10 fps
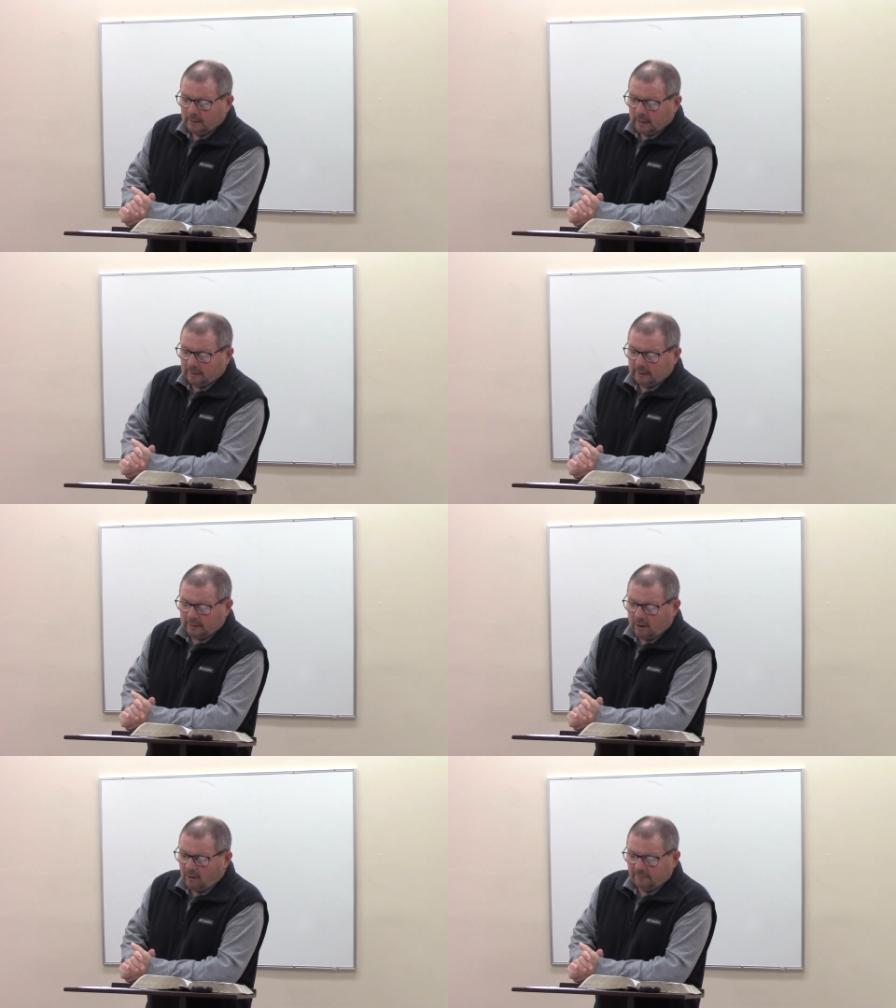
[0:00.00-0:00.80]
And
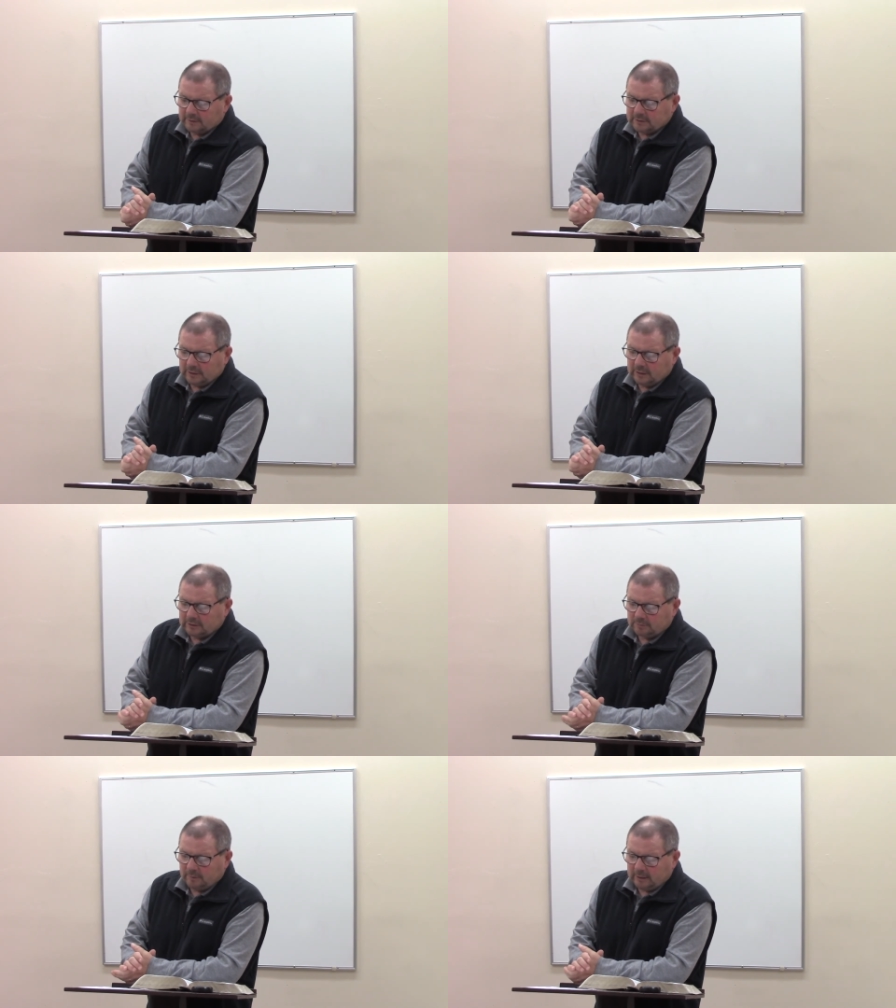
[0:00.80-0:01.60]
then all of us need to
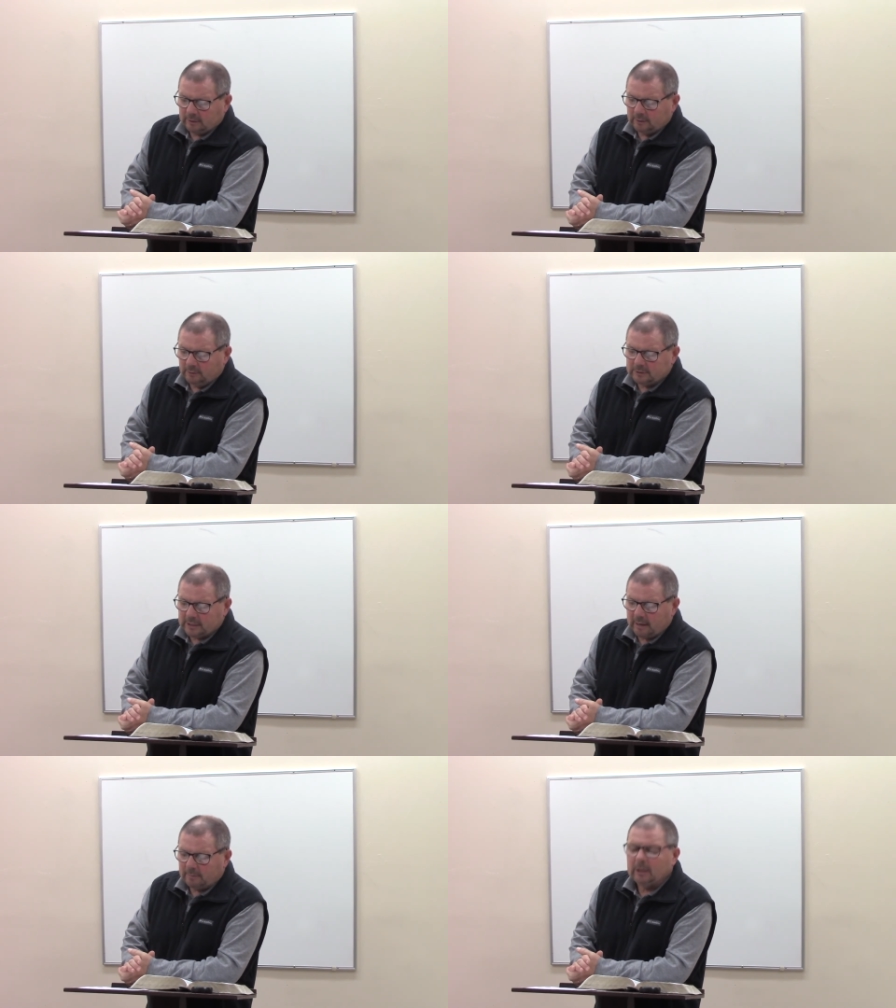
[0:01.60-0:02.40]
spend a little
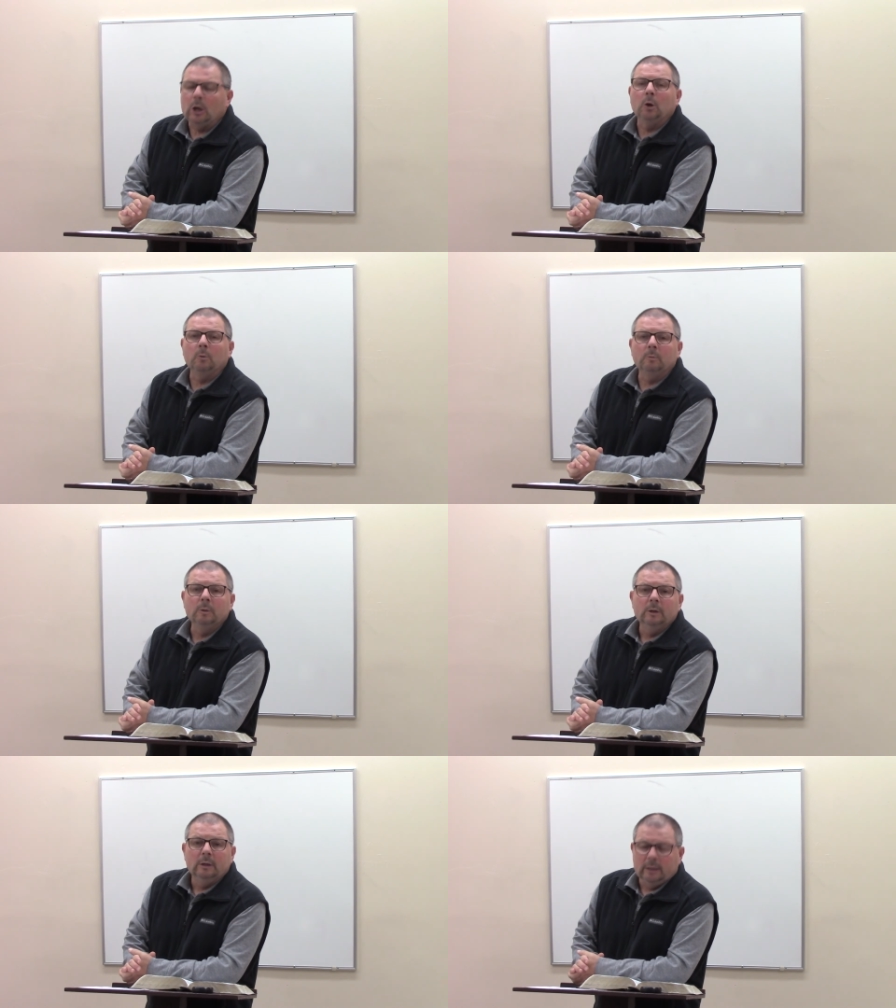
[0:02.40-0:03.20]
time alone
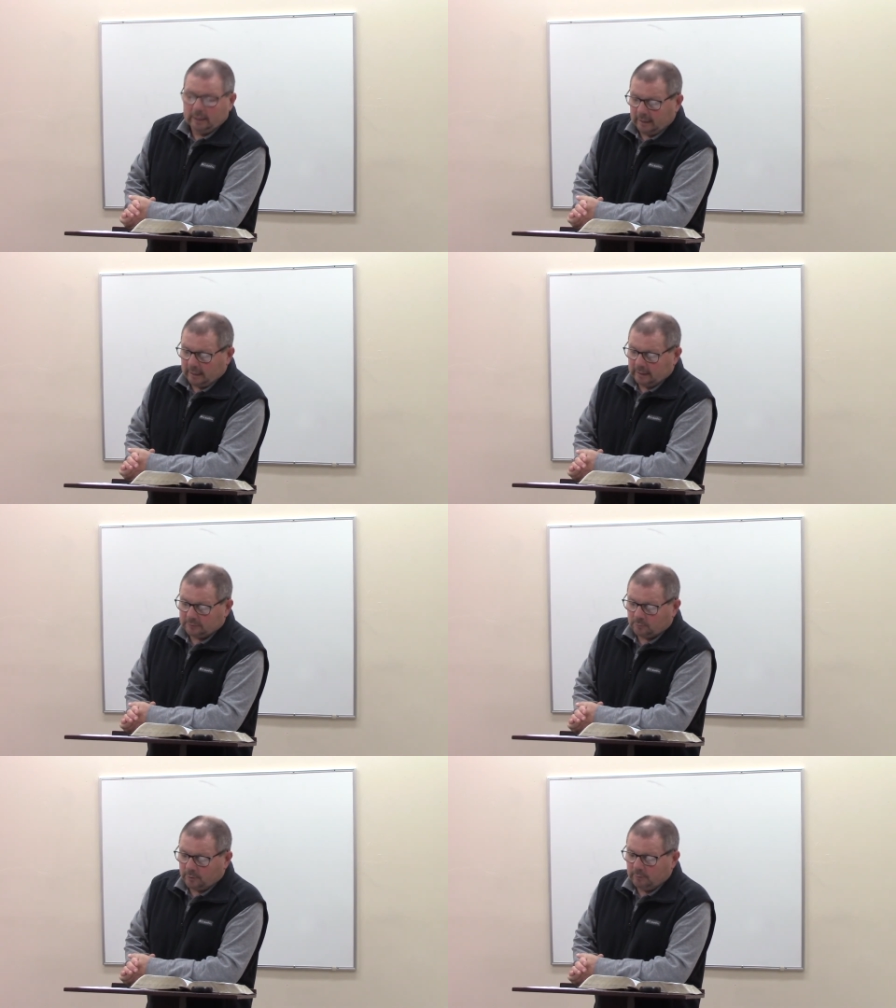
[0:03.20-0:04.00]
in
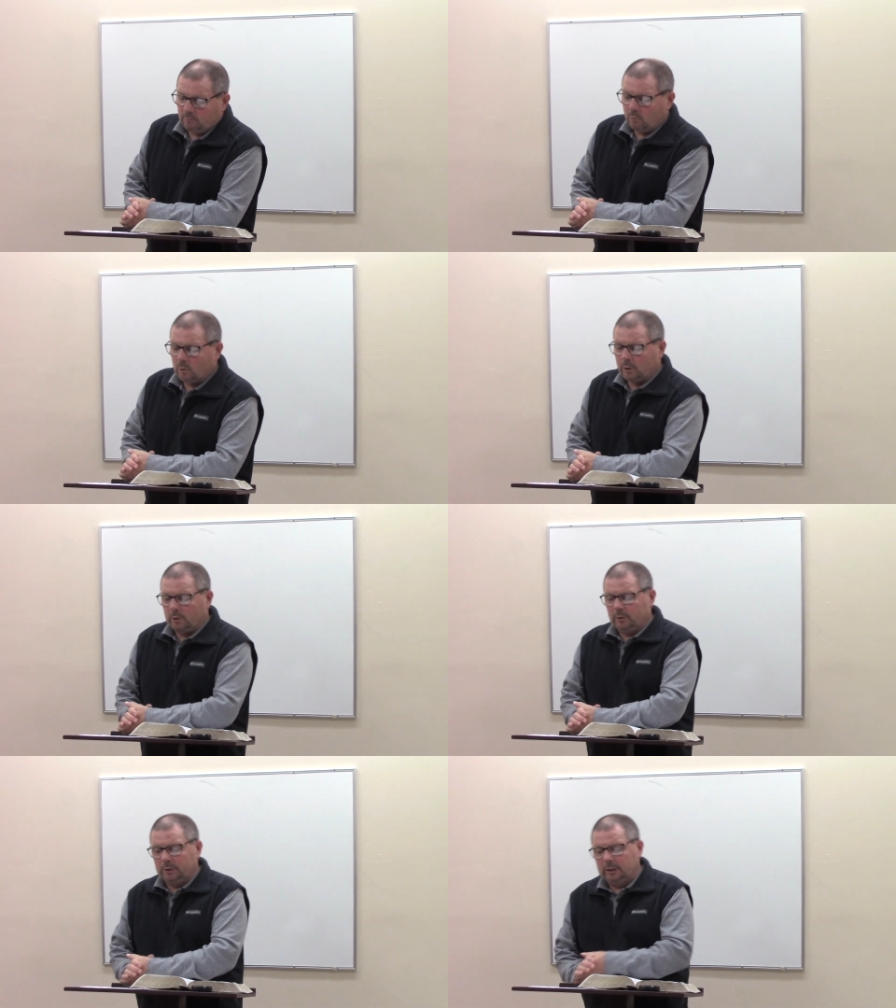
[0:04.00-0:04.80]
God's written
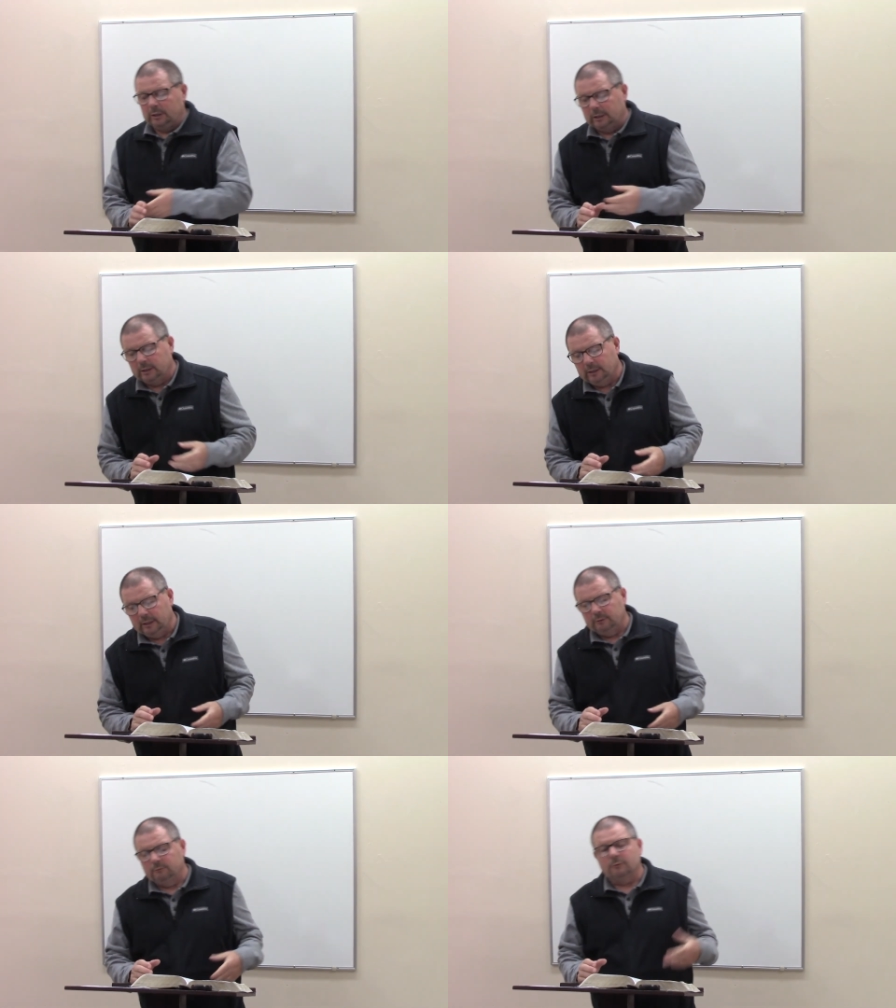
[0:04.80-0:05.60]
word. Uh,
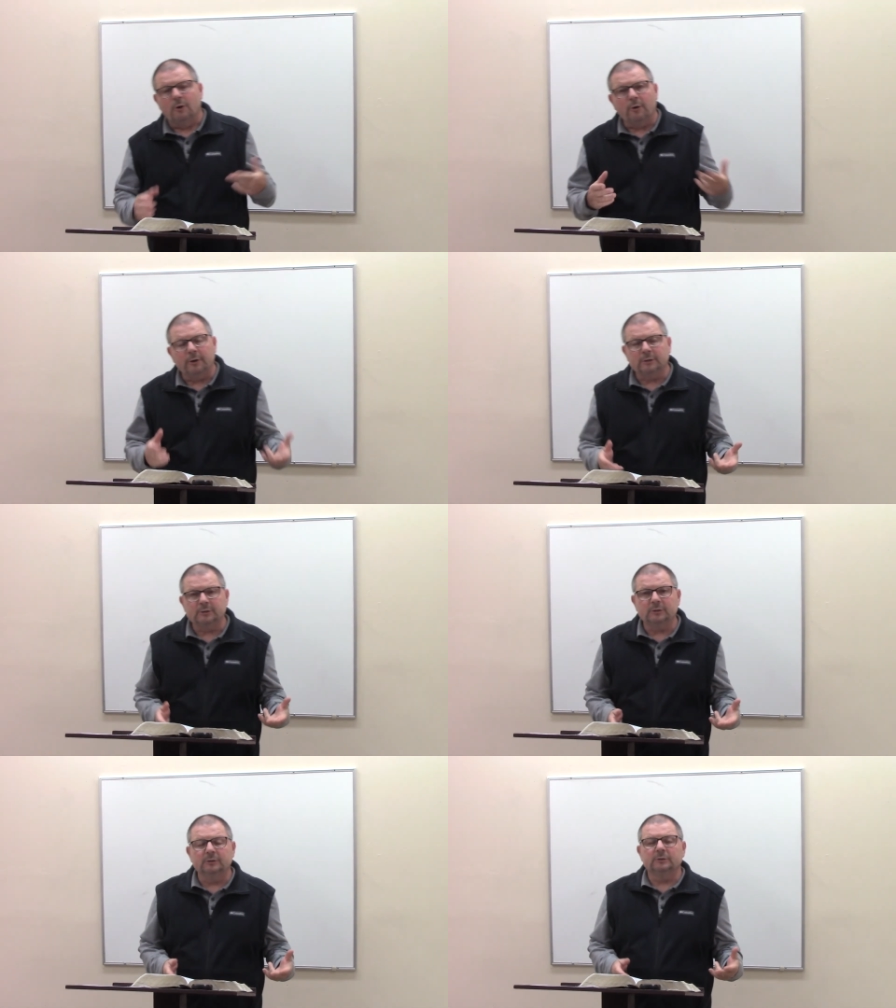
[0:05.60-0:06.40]
it'll
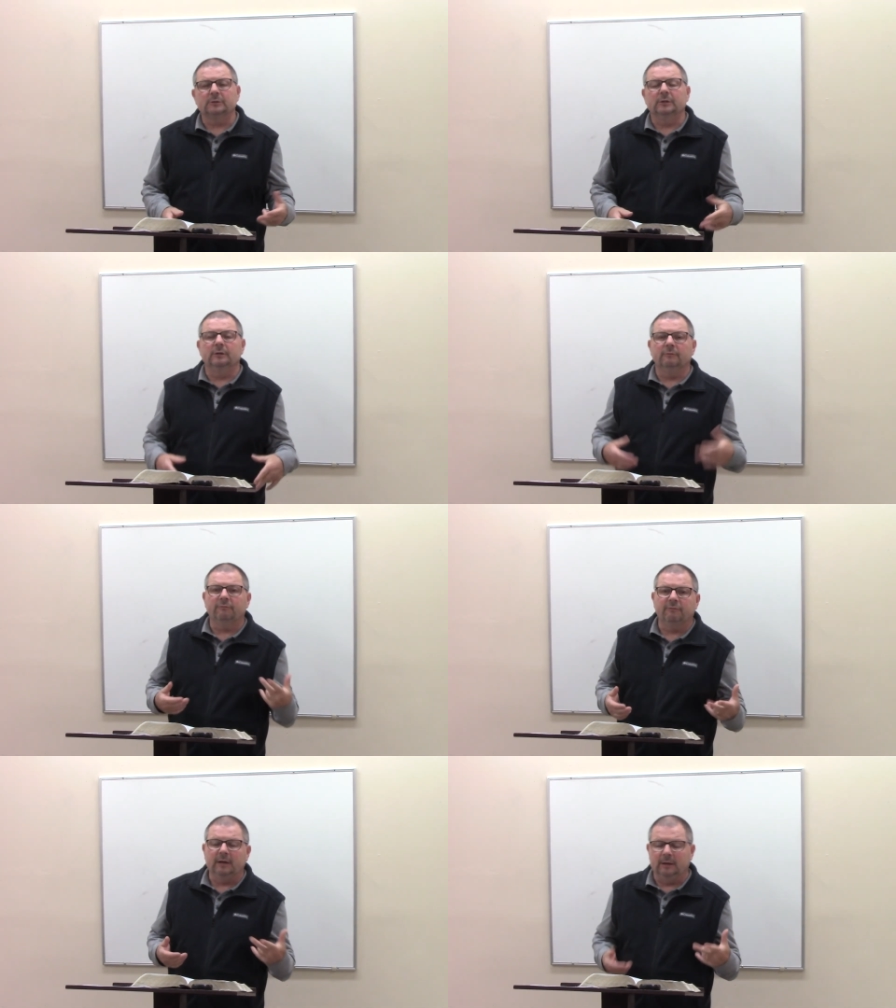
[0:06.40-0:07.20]
nourish us and it'll
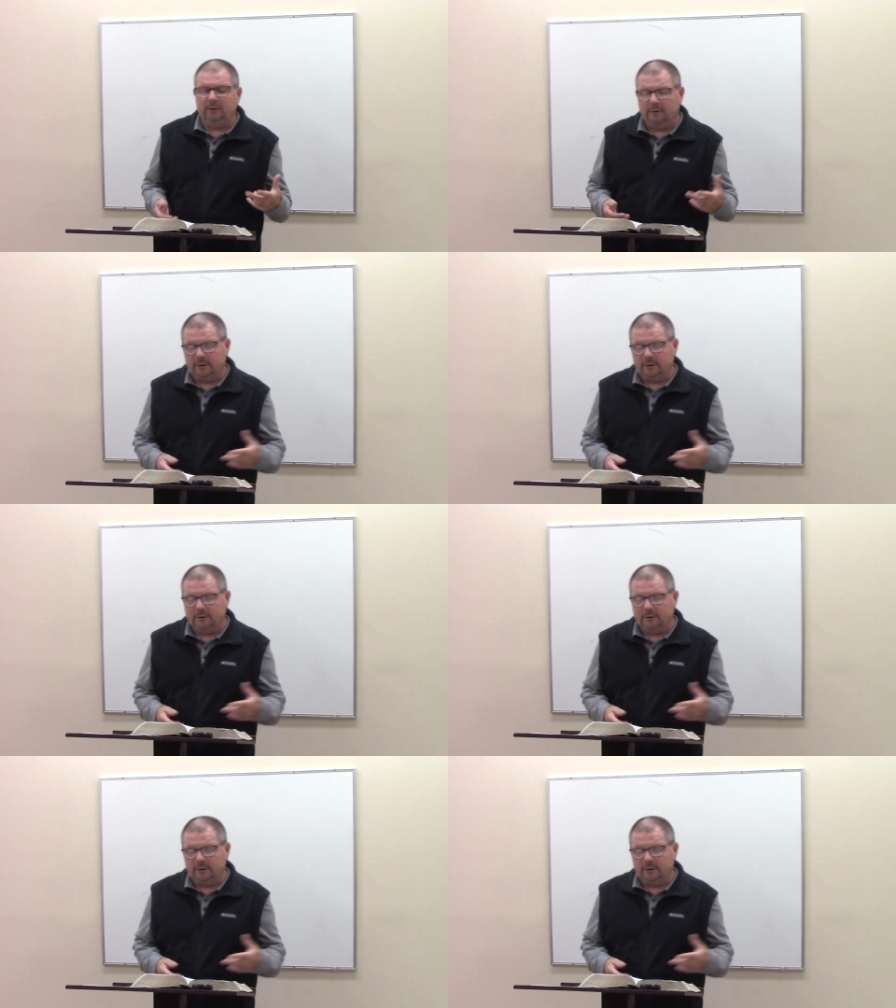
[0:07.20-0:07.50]
feed our